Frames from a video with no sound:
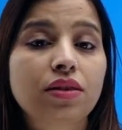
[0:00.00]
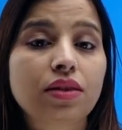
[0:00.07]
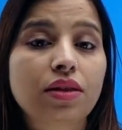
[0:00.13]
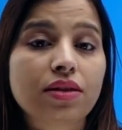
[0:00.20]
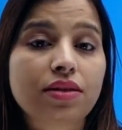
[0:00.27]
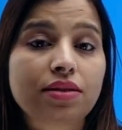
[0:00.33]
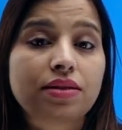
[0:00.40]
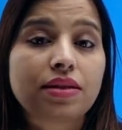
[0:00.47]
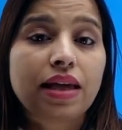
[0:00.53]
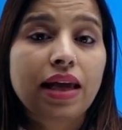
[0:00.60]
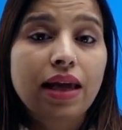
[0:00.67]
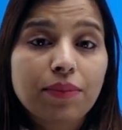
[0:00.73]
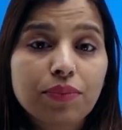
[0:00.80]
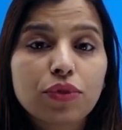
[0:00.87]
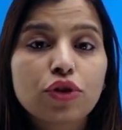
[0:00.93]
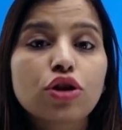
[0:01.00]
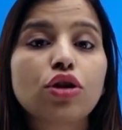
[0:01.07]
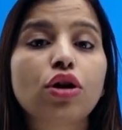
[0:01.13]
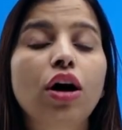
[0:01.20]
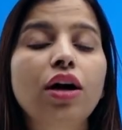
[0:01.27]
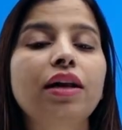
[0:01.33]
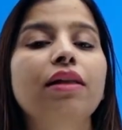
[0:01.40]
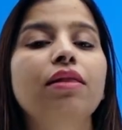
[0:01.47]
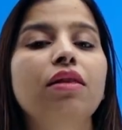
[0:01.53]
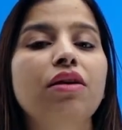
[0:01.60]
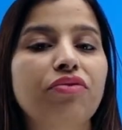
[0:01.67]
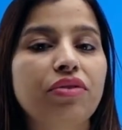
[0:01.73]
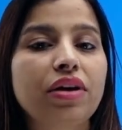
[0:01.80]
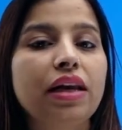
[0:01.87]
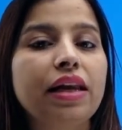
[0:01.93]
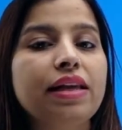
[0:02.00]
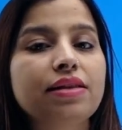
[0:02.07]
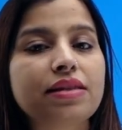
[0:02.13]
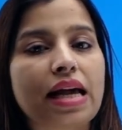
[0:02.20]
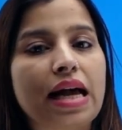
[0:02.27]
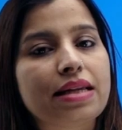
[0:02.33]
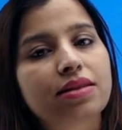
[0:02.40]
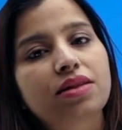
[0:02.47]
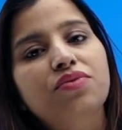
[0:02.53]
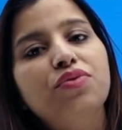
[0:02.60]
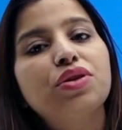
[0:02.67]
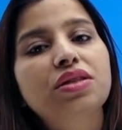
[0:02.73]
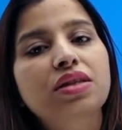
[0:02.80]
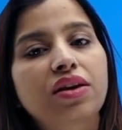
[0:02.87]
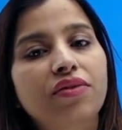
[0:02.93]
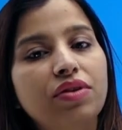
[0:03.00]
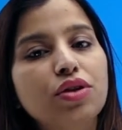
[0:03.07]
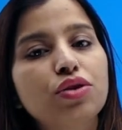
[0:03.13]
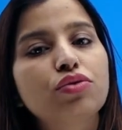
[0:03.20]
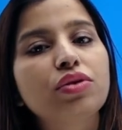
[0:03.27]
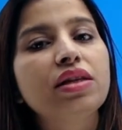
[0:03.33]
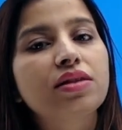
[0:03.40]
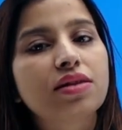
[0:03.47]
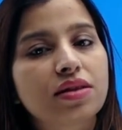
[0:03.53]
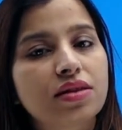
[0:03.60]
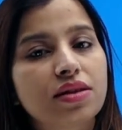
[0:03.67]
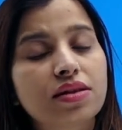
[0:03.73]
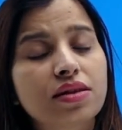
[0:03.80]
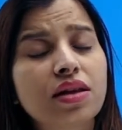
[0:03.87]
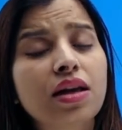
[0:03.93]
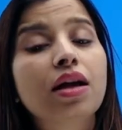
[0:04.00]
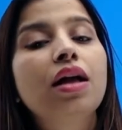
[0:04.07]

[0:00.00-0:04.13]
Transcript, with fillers: the same thought and the feelings as it was given to each citizen